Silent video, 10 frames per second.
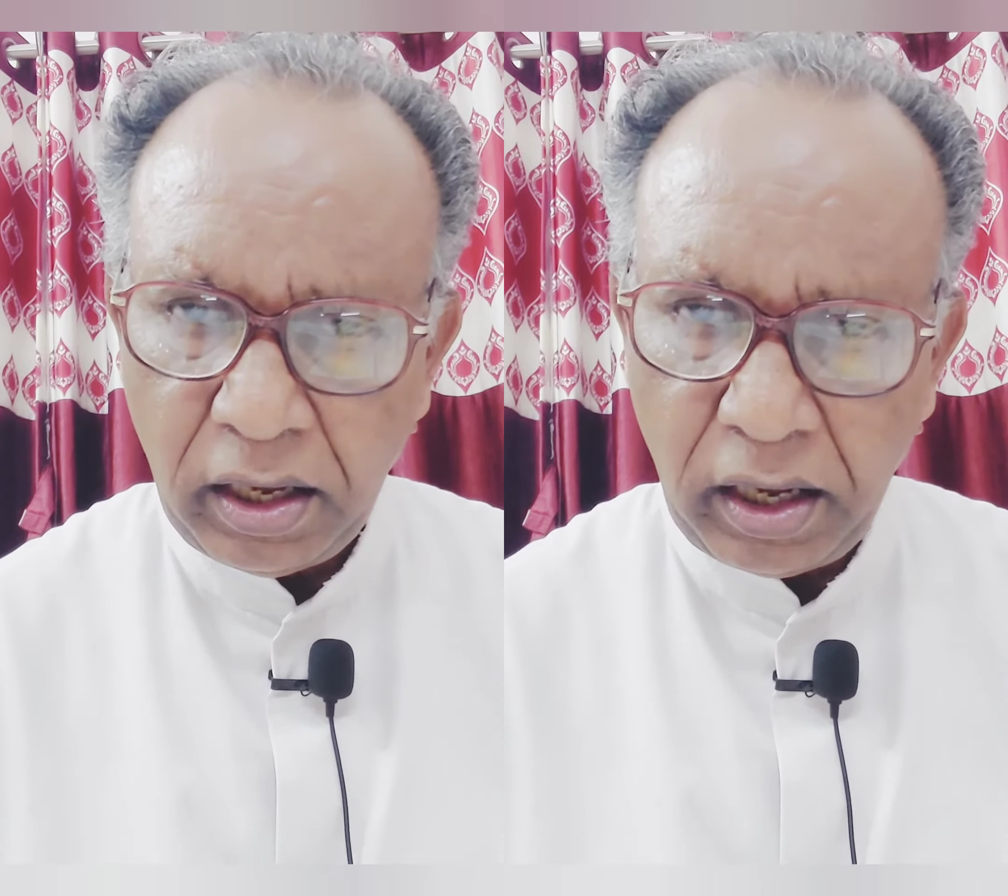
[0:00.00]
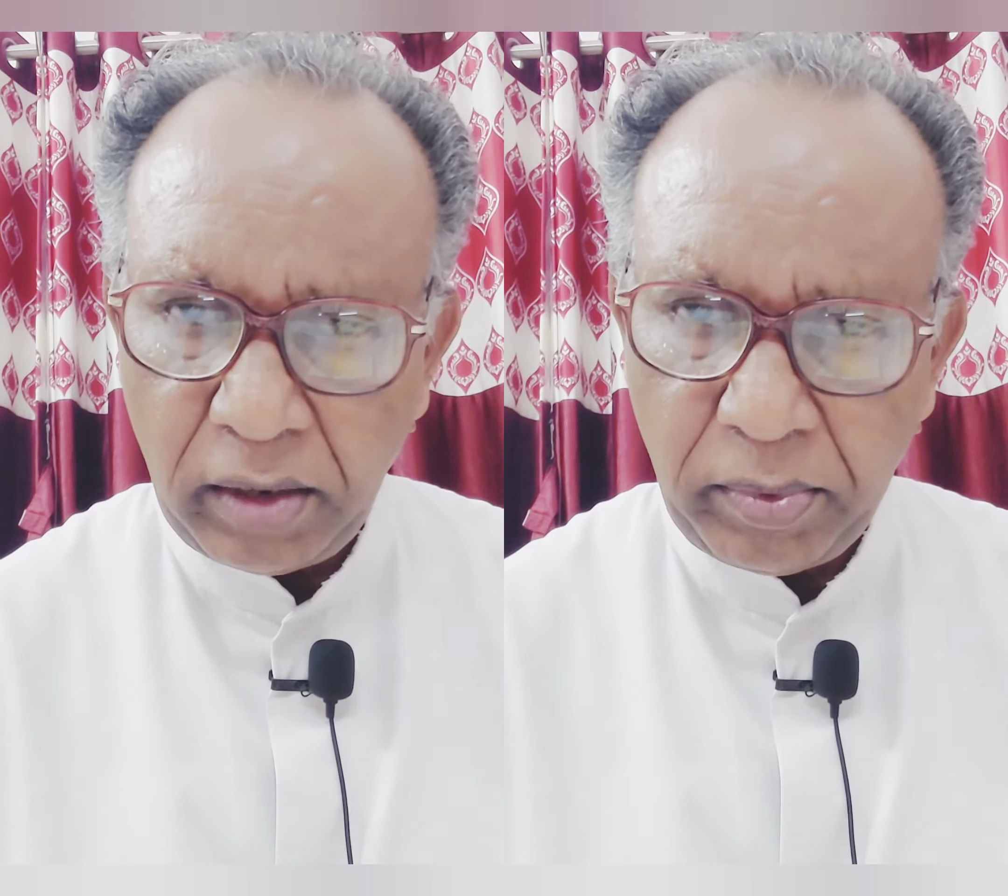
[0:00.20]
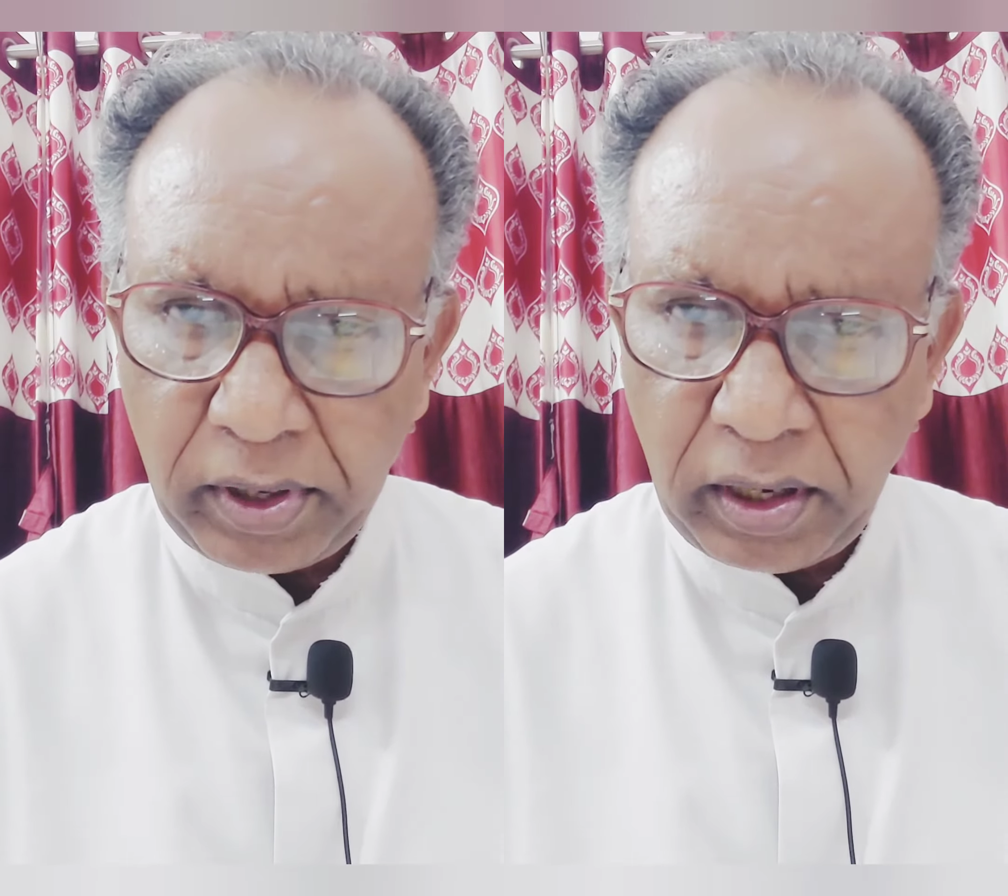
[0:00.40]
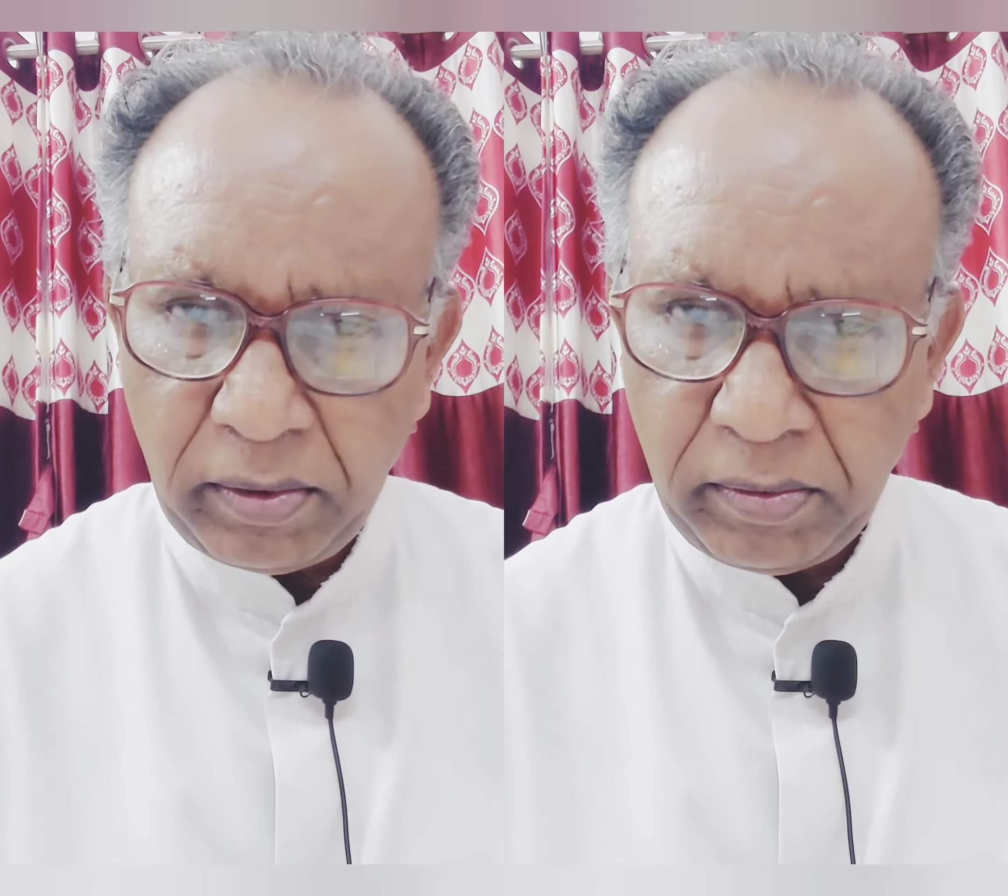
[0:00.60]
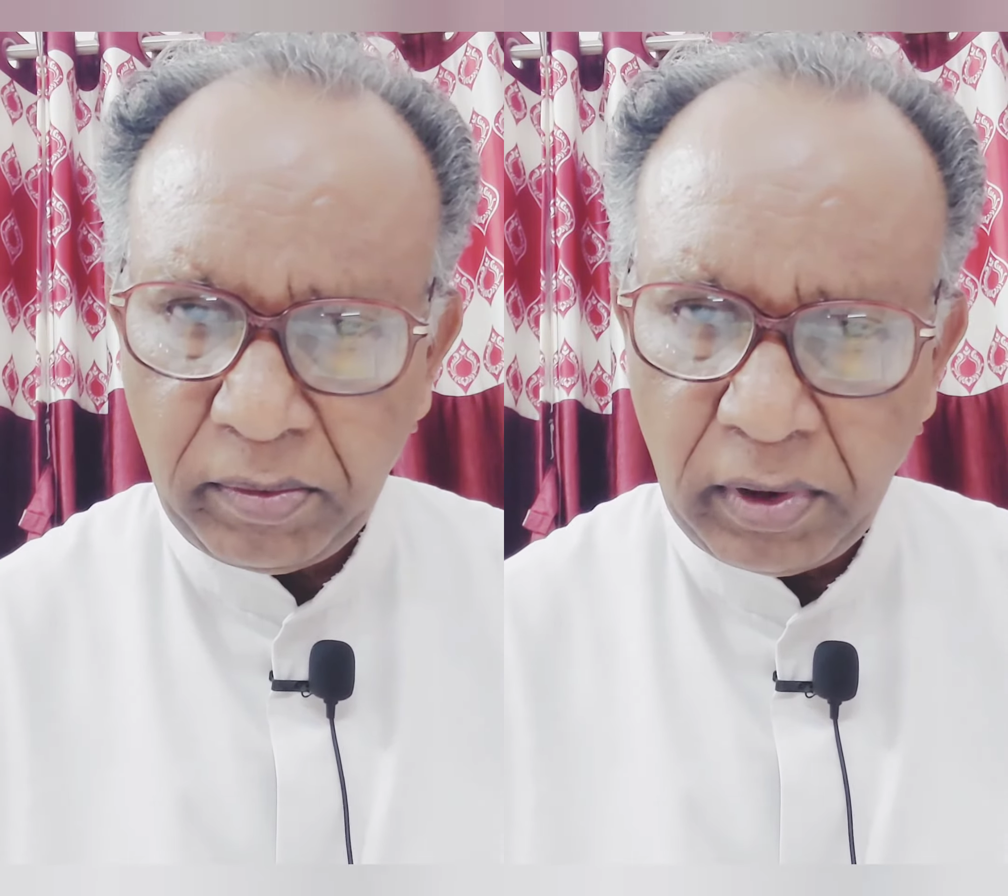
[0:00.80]
and
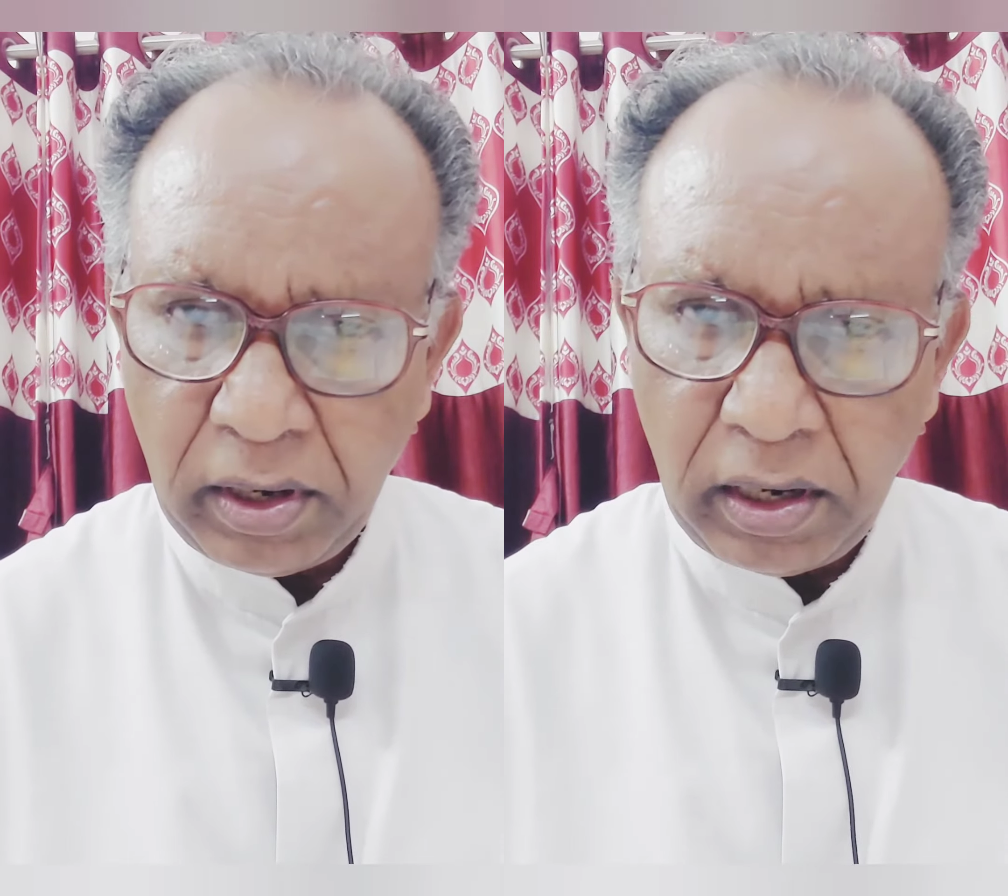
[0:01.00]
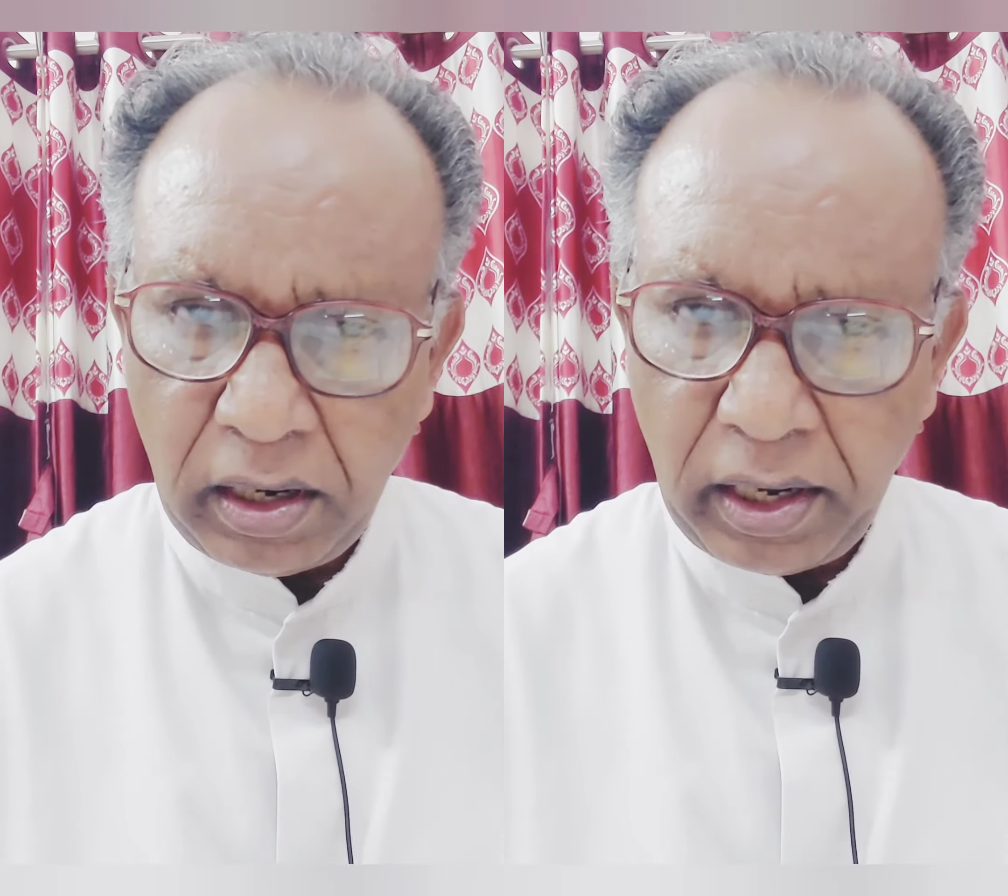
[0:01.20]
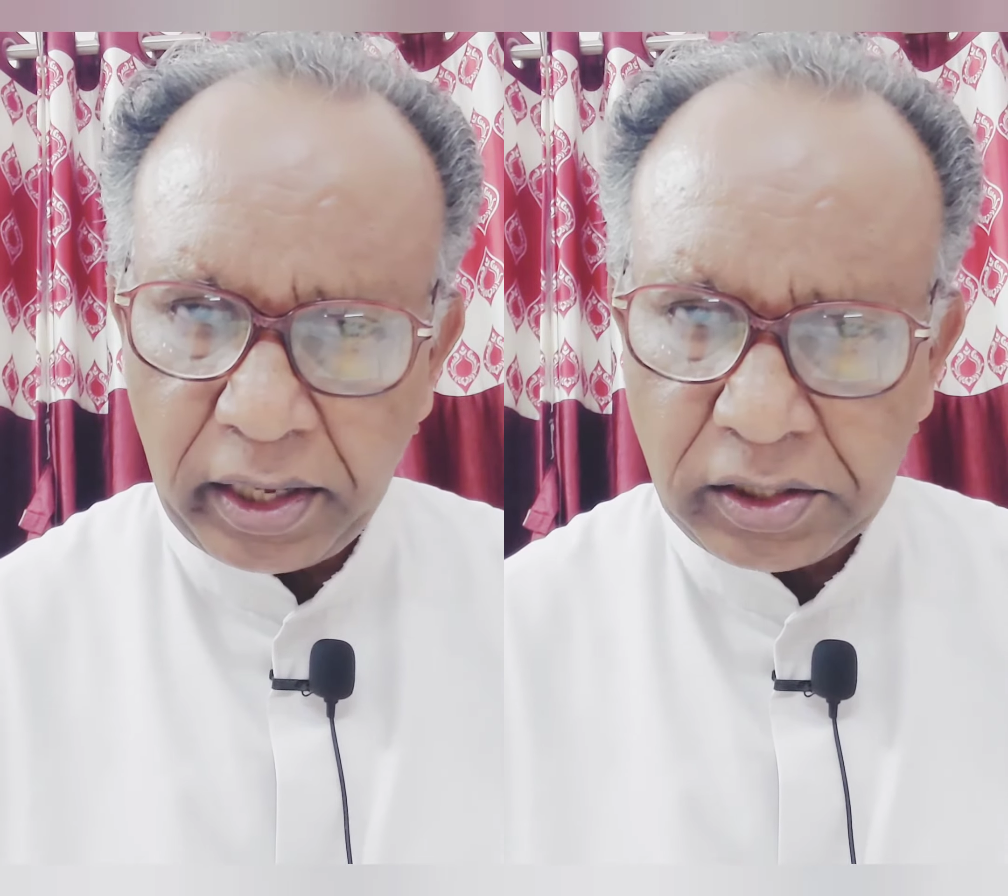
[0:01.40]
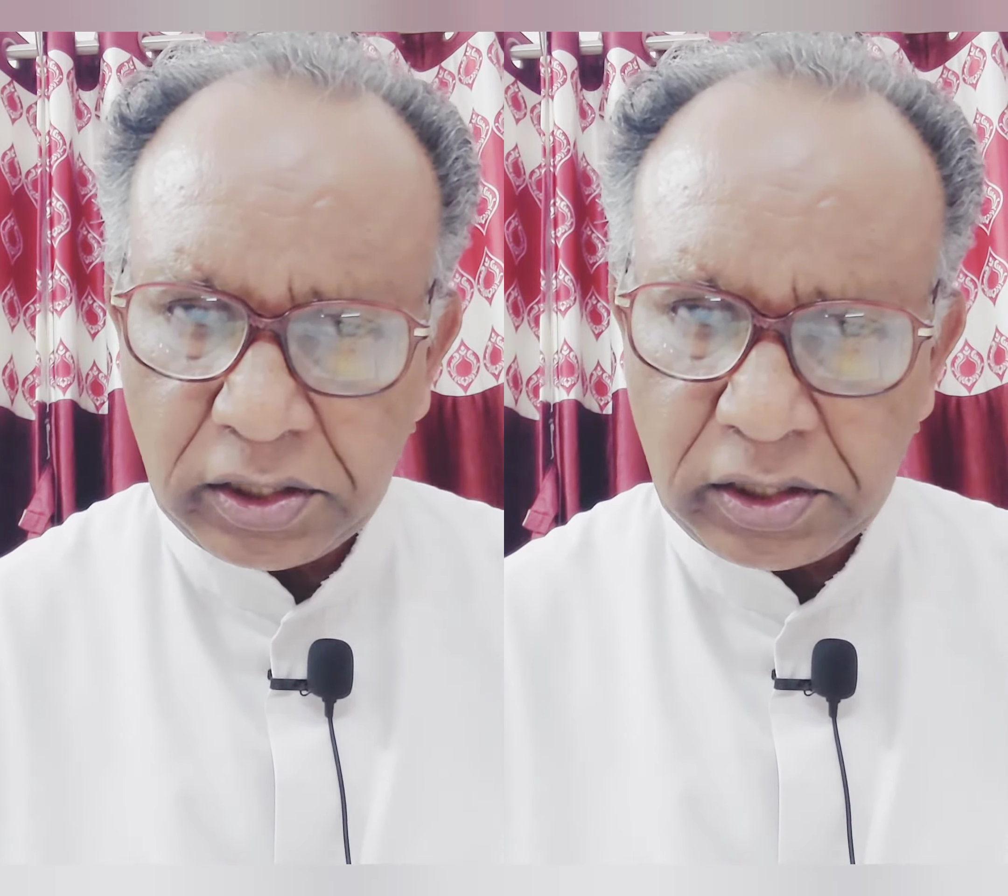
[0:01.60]
become like